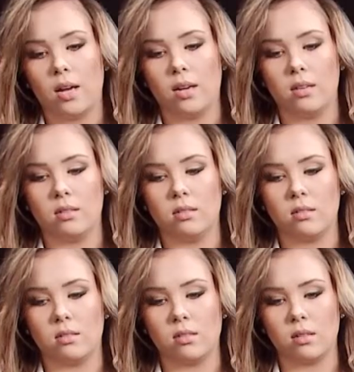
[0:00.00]

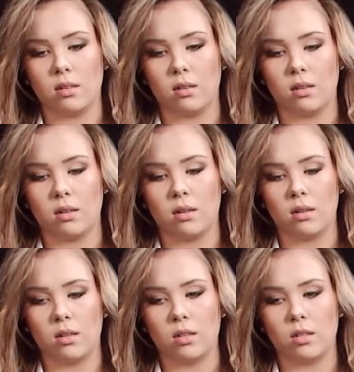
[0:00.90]
and
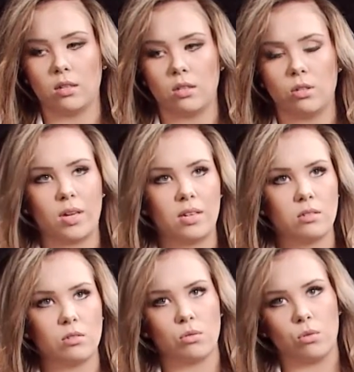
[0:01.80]
uh, you
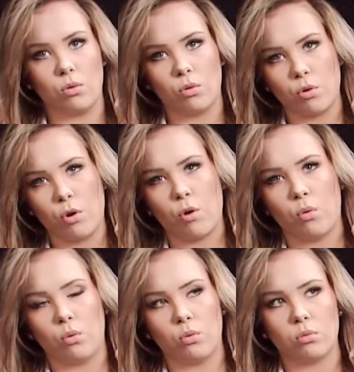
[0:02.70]
get to
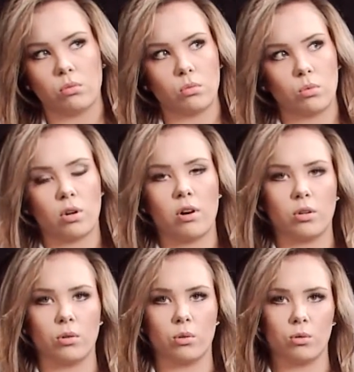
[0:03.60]
know what are
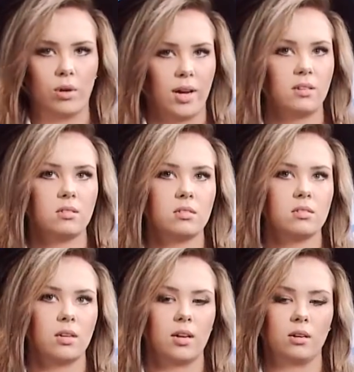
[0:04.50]
you good
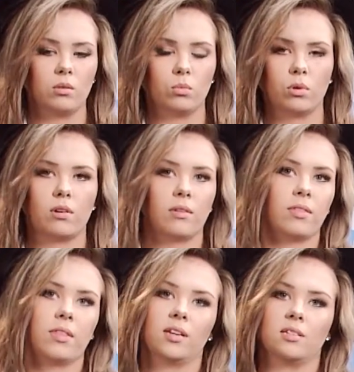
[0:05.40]
at and what are the
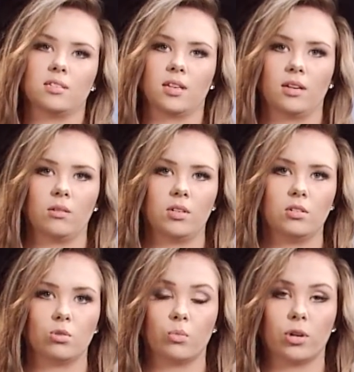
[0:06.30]
things that you
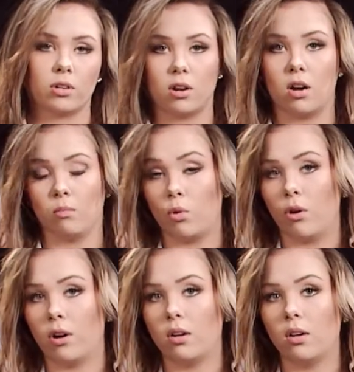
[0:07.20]
need to work on
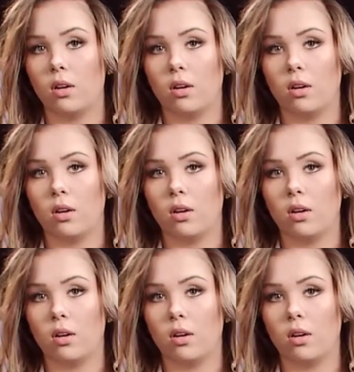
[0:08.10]
more